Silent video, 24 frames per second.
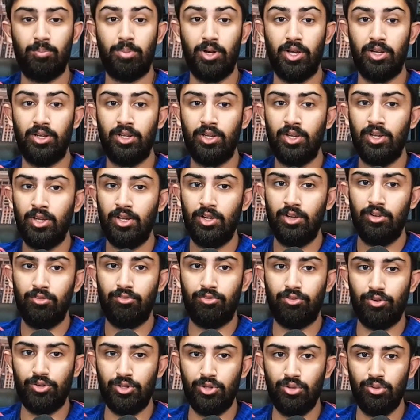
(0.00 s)
But
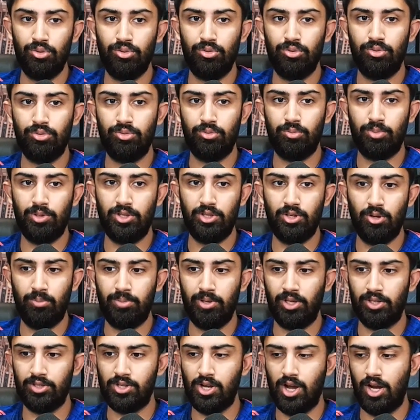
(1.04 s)
for you,
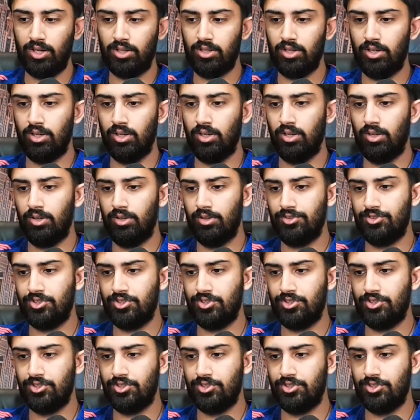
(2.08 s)
being a doctor,